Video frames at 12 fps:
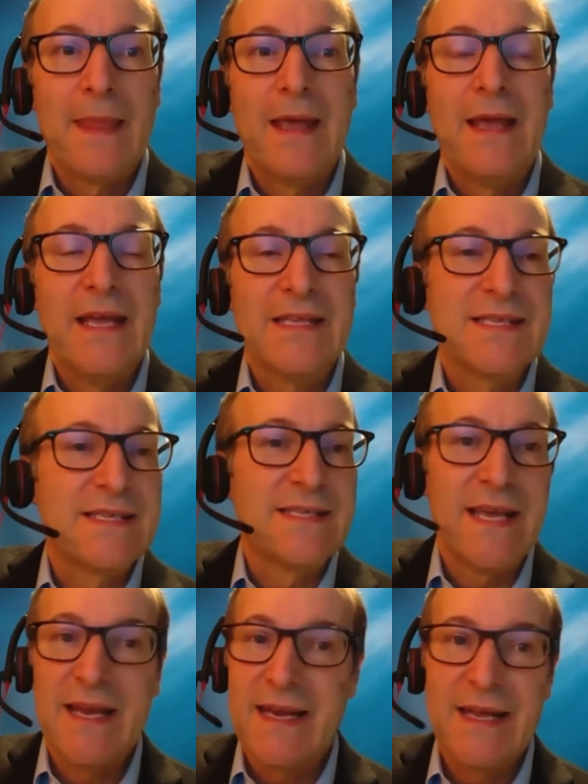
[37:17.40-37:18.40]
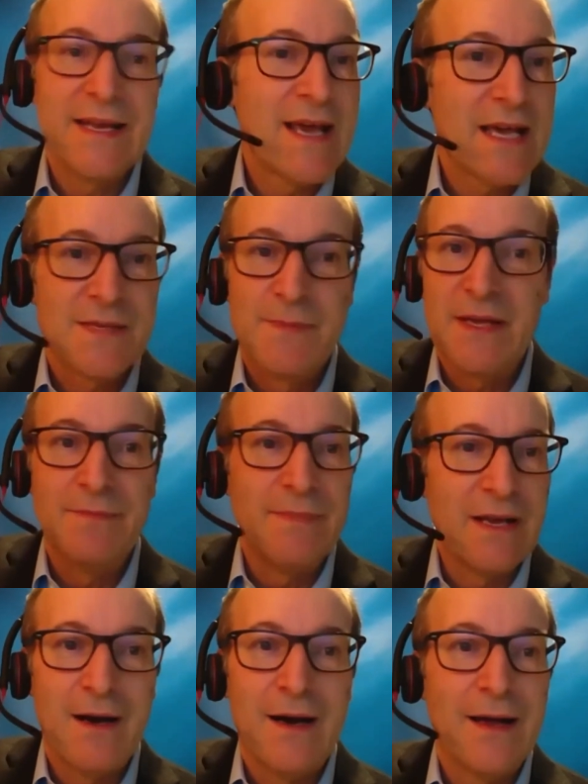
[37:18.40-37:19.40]
It has been
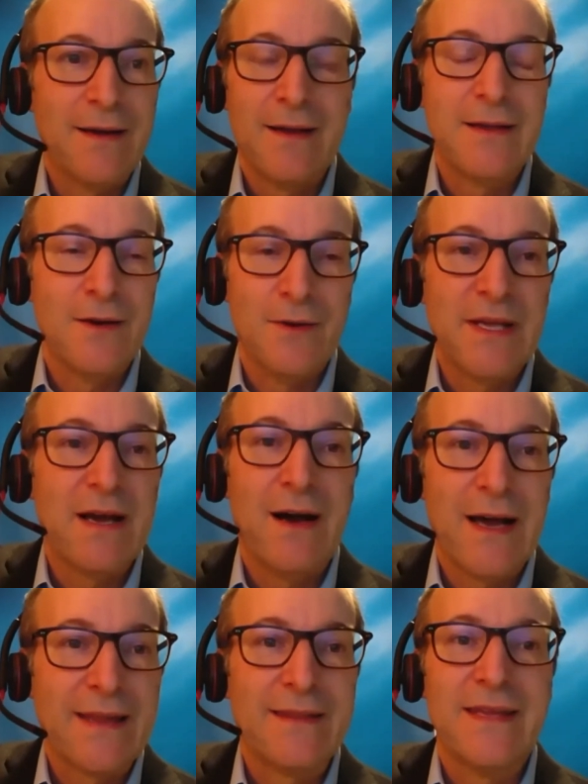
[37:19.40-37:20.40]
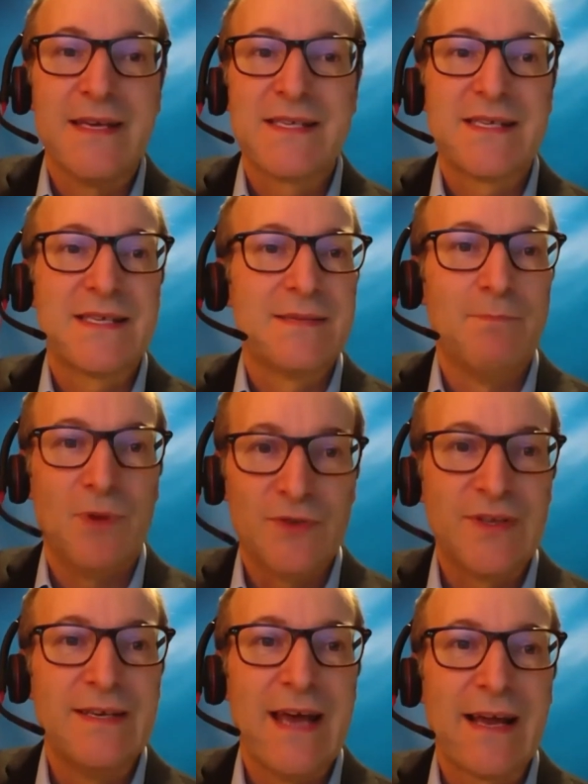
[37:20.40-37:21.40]
behind this
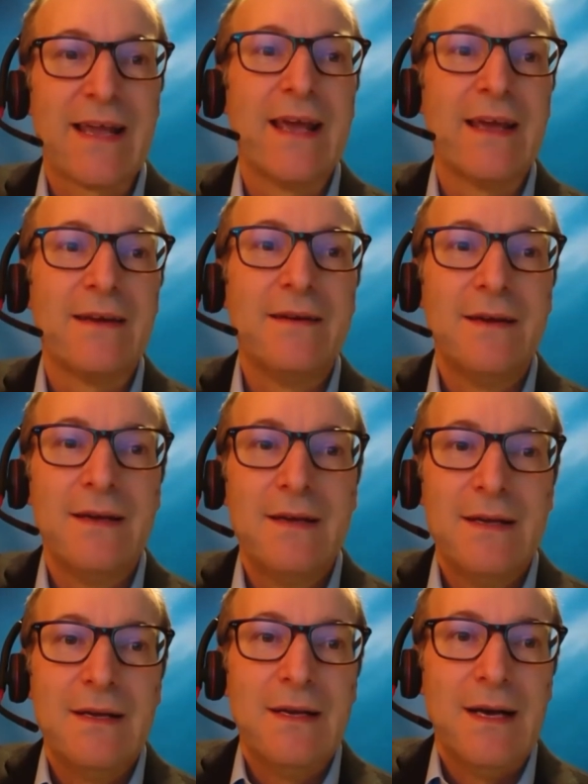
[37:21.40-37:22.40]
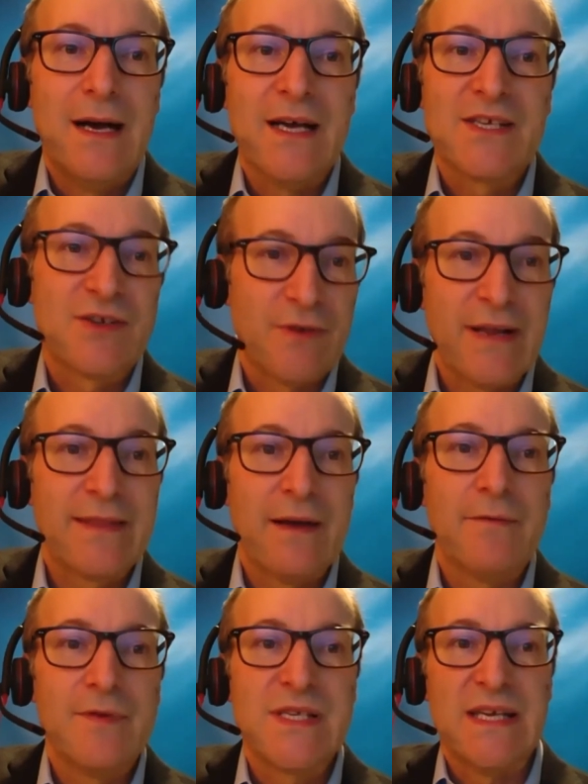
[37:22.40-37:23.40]
multi-decade strength
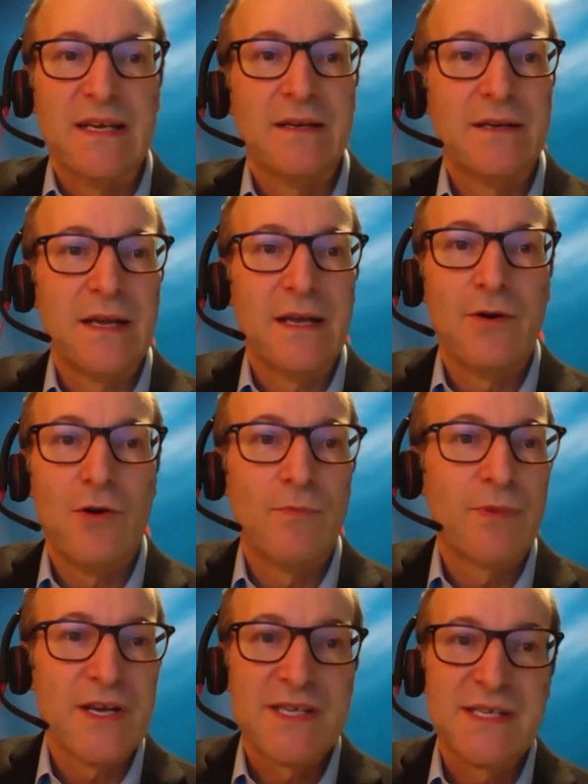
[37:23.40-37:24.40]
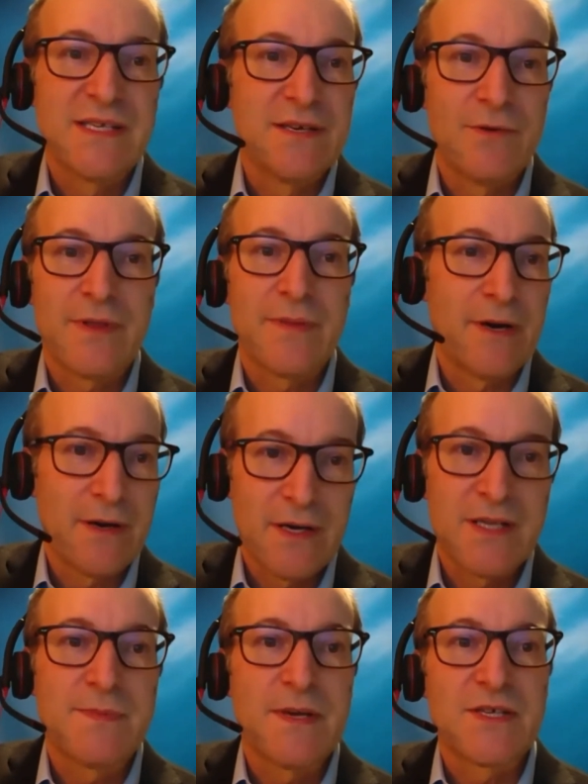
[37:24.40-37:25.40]
that we've seen in home prices in North America,
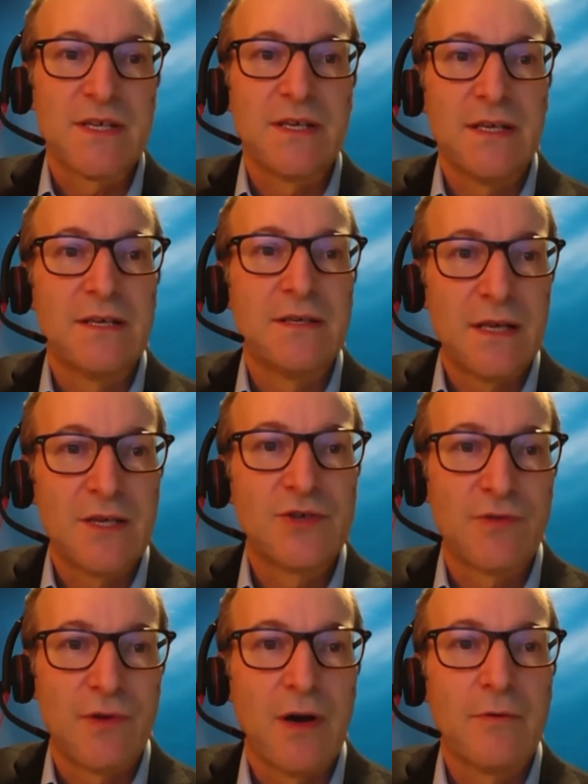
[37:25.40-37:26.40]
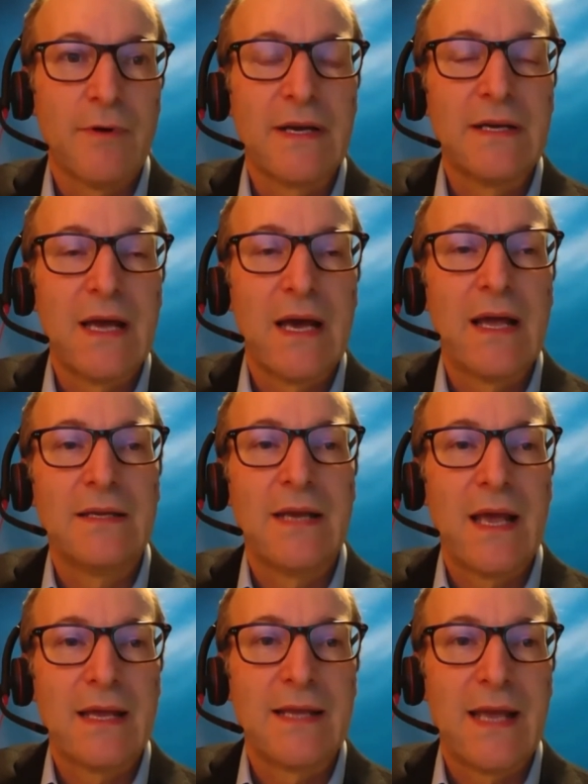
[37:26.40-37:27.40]
and especially in Toronto
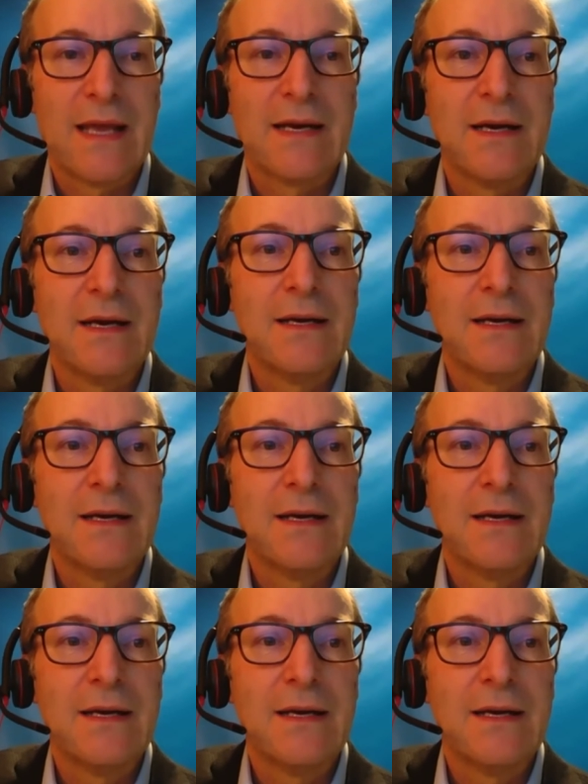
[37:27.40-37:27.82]
and Canada.